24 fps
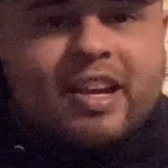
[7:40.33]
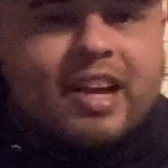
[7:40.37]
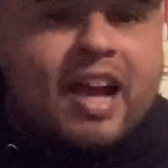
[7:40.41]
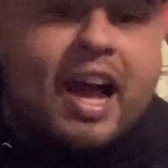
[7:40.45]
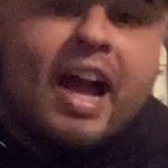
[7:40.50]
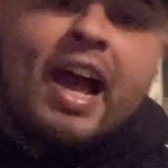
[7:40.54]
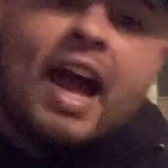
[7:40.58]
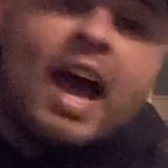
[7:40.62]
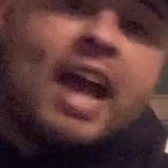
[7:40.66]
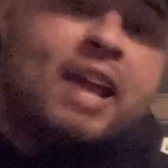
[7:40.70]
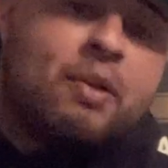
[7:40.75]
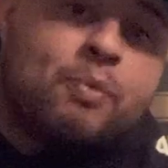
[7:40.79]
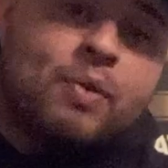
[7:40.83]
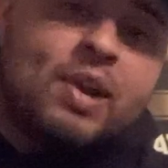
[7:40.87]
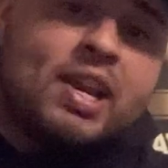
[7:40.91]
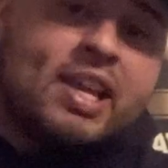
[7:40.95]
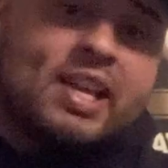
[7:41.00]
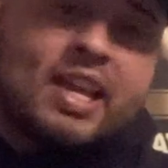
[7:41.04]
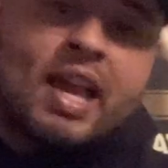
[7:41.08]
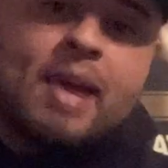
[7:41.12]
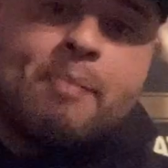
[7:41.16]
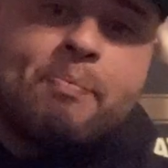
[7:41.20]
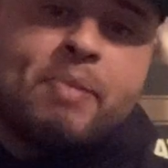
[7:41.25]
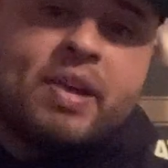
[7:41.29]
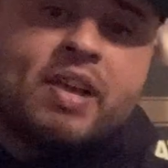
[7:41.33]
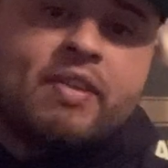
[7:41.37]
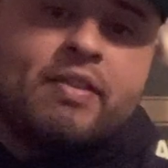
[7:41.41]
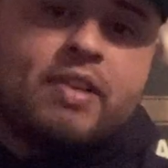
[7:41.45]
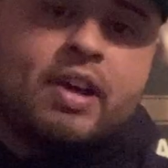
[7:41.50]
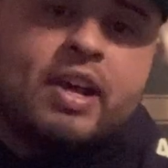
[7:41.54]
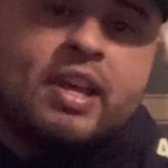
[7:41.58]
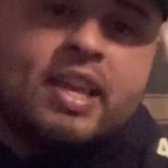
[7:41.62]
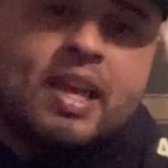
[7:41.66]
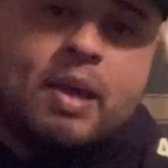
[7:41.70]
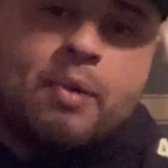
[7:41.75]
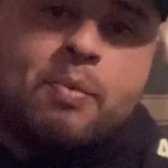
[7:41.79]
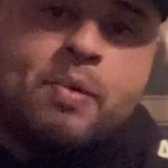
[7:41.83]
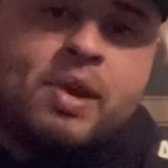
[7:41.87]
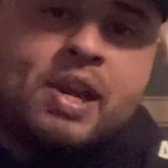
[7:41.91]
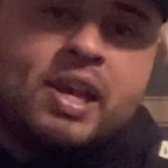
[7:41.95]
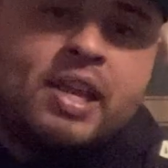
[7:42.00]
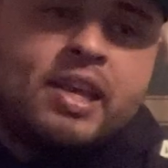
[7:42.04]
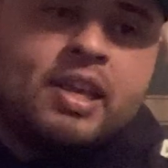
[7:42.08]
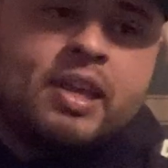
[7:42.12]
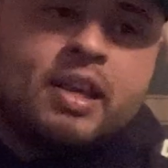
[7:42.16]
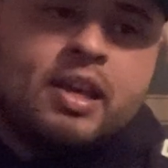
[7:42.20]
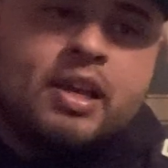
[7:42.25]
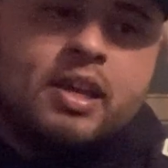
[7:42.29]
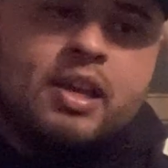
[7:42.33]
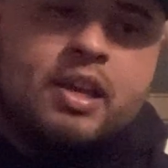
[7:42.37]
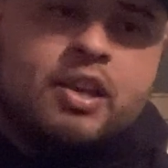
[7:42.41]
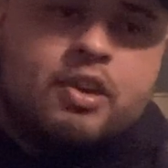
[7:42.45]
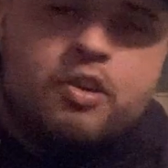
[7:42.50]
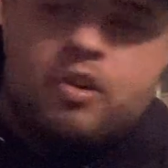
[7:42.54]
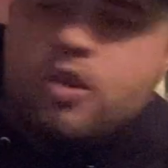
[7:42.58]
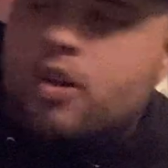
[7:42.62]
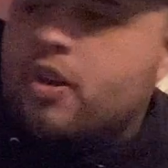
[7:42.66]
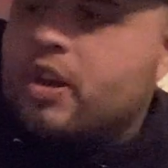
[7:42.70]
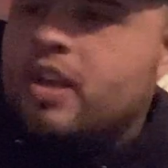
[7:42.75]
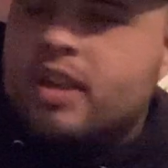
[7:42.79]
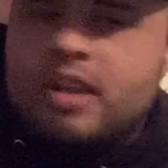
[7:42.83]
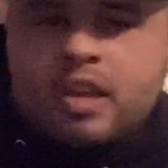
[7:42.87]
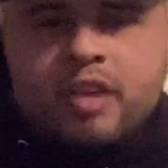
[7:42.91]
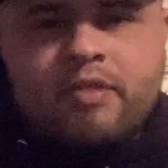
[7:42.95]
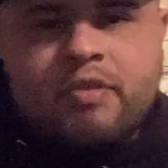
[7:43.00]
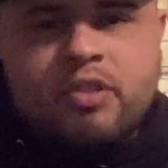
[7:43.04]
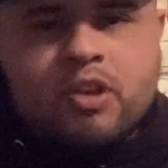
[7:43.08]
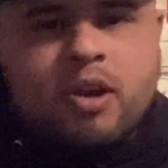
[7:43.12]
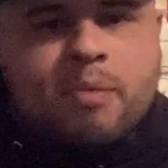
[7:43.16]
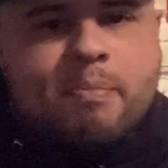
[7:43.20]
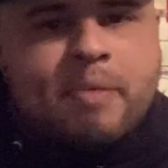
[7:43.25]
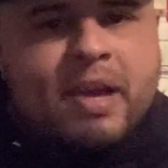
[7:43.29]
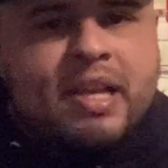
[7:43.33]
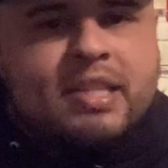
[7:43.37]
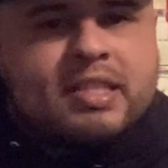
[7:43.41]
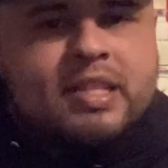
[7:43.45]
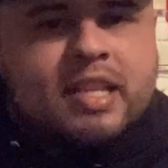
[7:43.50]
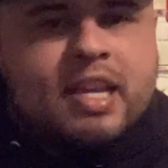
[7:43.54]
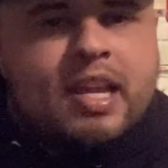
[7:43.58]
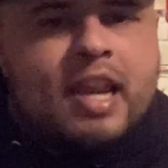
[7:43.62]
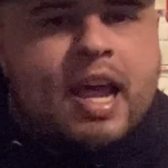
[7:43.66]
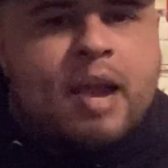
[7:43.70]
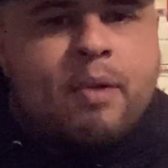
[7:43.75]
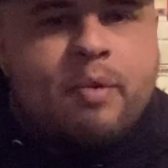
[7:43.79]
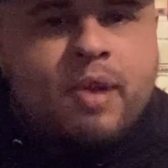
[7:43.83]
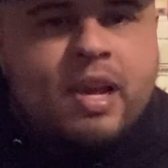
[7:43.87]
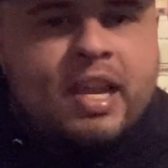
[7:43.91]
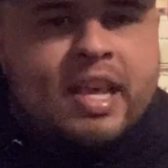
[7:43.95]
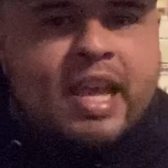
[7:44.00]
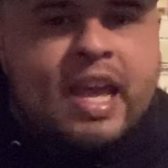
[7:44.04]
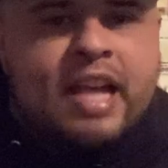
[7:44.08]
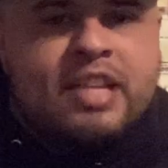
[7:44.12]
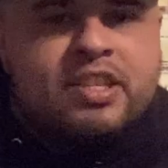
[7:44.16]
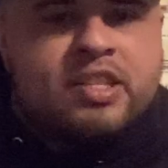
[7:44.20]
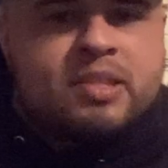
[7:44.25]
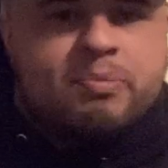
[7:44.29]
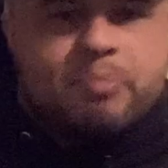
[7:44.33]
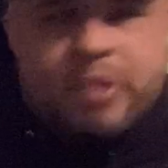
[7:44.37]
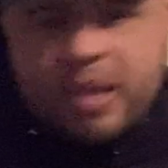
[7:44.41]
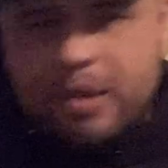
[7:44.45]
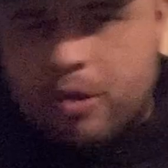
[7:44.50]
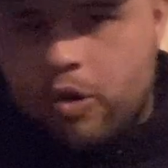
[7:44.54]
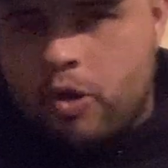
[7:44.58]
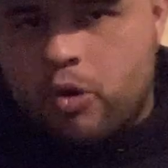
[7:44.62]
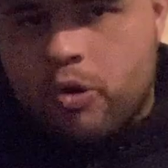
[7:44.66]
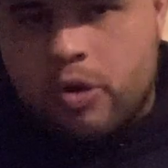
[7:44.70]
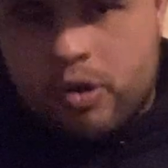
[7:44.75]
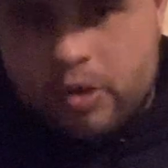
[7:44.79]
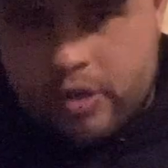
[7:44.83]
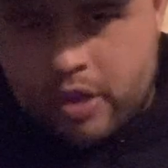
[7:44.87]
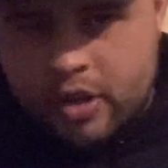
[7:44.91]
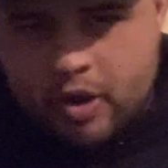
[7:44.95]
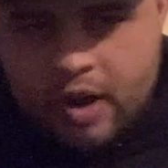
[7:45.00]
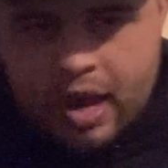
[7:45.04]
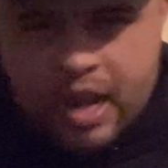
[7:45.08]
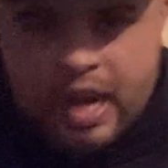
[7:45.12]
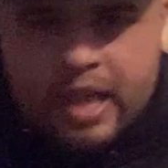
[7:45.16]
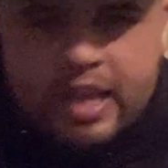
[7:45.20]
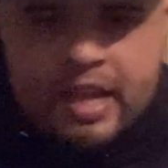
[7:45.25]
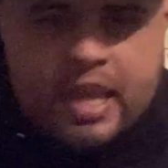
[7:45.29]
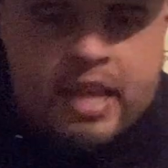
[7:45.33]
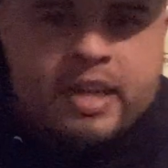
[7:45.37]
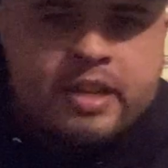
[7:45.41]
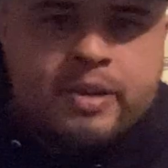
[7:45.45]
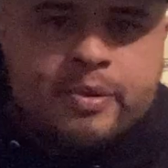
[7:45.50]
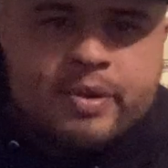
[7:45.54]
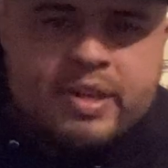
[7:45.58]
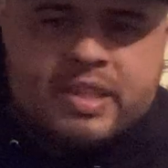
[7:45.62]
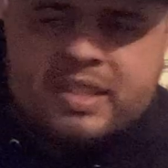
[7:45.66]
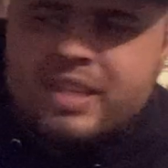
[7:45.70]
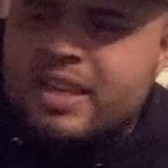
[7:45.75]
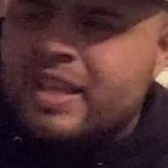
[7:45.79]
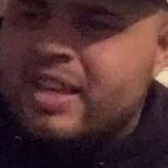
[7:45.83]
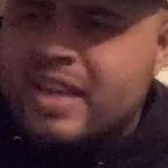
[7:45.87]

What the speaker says: I really can't pick, I can't really, you know, even though I'm Mexican, I really can't just pick, oh, you know, I like Andy Ruiz.